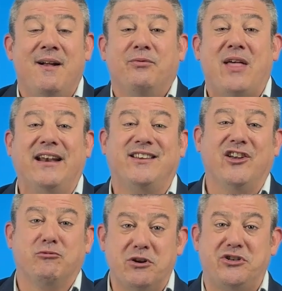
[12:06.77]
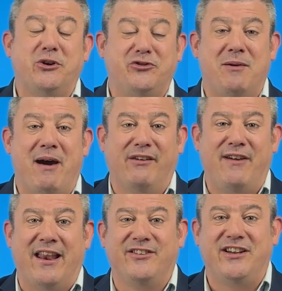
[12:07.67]
That does reduce the amount of
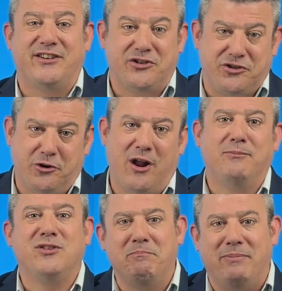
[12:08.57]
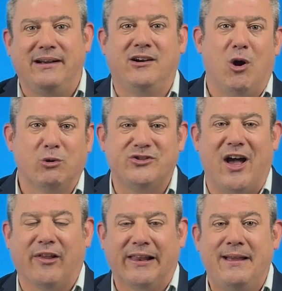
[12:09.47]
energy to shoot up some big cold
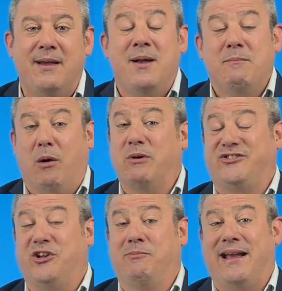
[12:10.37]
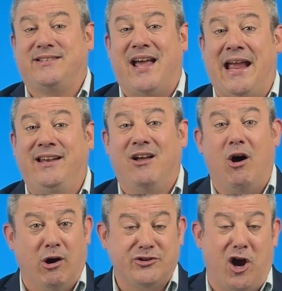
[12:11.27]
southerly, but we still maintain
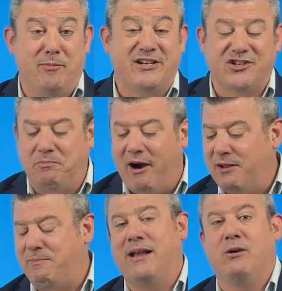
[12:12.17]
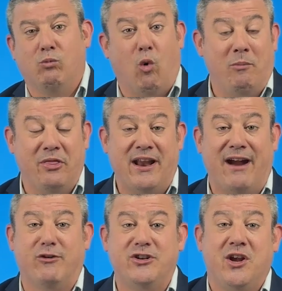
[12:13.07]
October, despite it being warmer than
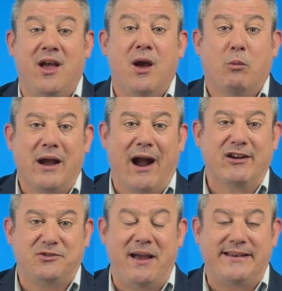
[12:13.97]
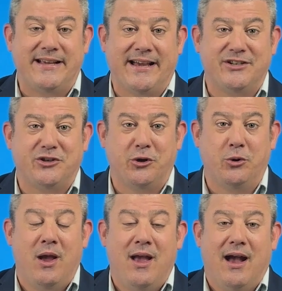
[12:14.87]
average, we are expecting it to
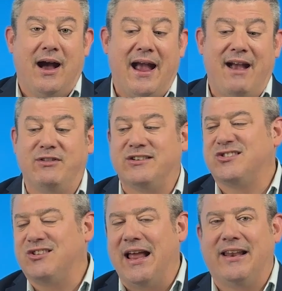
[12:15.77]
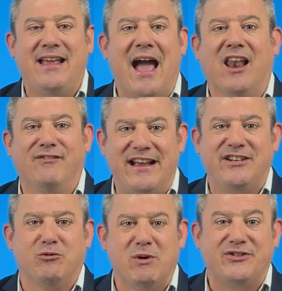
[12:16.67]
uh, have this slightly
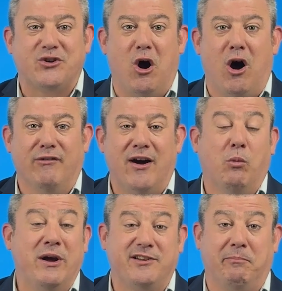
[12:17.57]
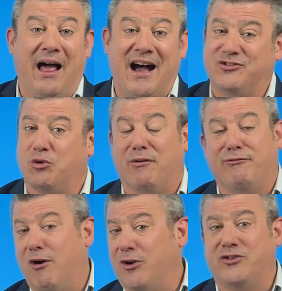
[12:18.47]
elevated risk of a winter blast or a
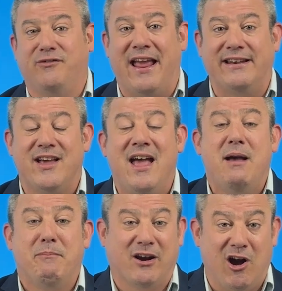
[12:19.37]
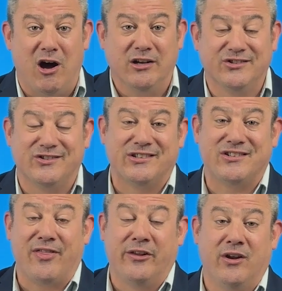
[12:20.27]
frost event because the
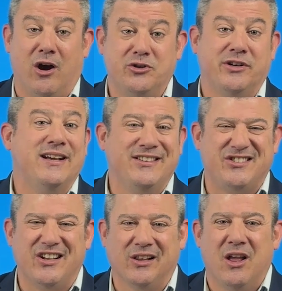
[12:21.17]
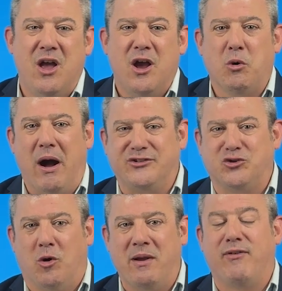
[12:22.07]
Southern Ocean is still quite
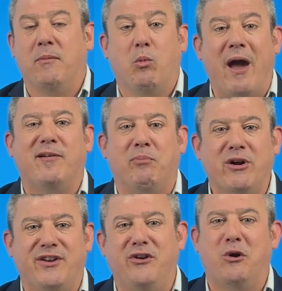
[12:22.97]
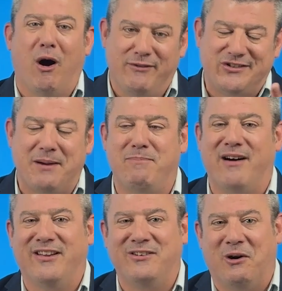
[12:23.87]
stormy from a weather point of view, obviously
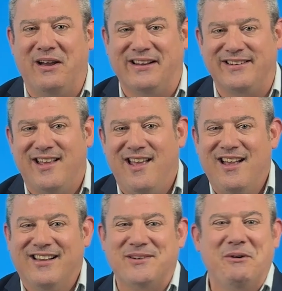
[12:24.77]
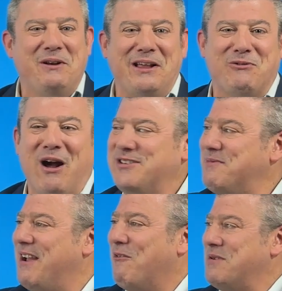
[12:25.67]
above it, not in it. Someone does write to
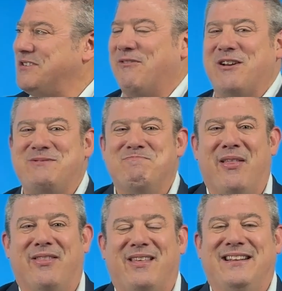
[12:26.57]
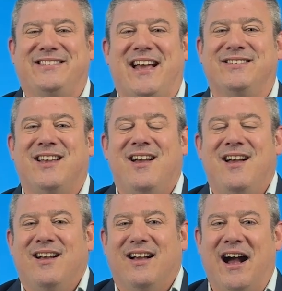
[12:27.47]
me almost every month and says,
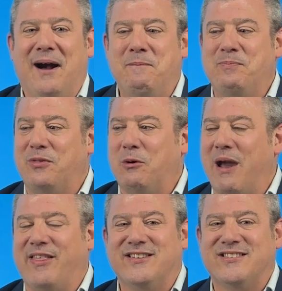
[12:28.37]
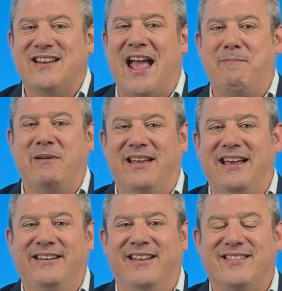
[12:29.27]
um, the weather doesn't happen
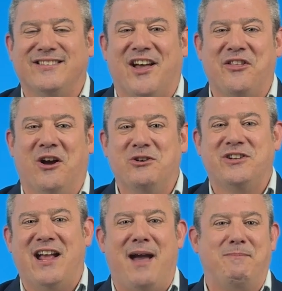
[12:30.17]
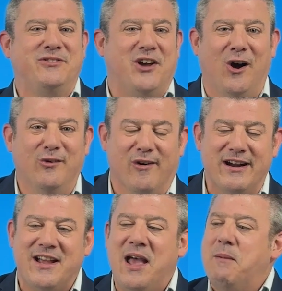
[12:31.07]
in the Southern Ocean, it happens over
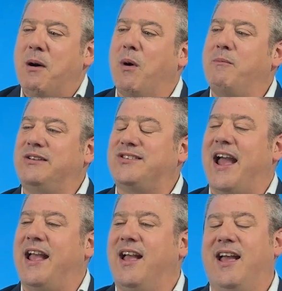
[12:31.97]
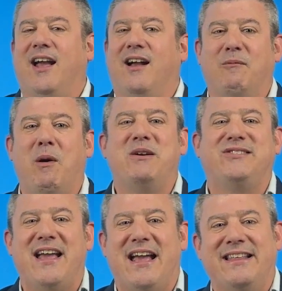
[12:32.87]
it. But when we say when we
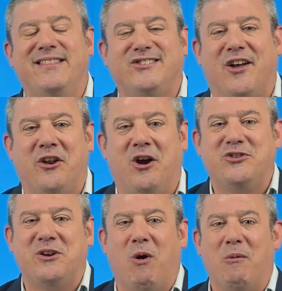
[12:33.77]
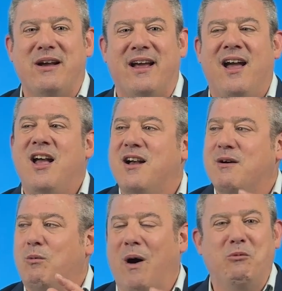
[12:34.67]
say in the Southern Ocean, what we're,
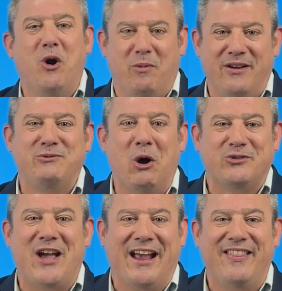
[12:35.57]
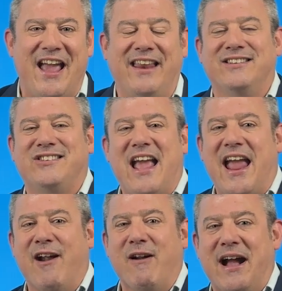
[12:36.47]
one word we're not saying at the end is
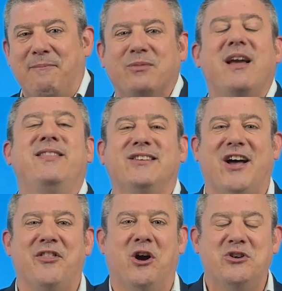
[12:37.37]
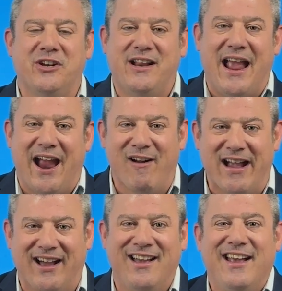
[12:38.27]
area, in the Southern Ocean
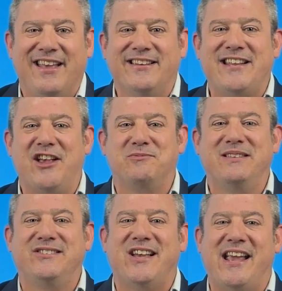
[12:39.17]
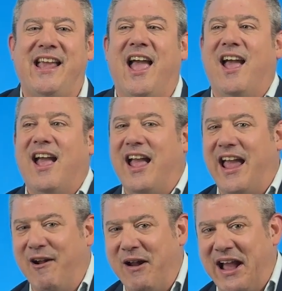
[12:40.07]
area, in the Tasman Sea
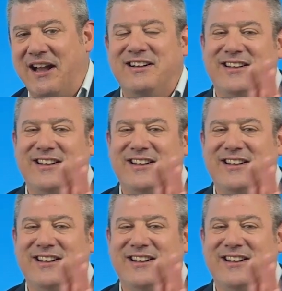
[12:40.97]
area.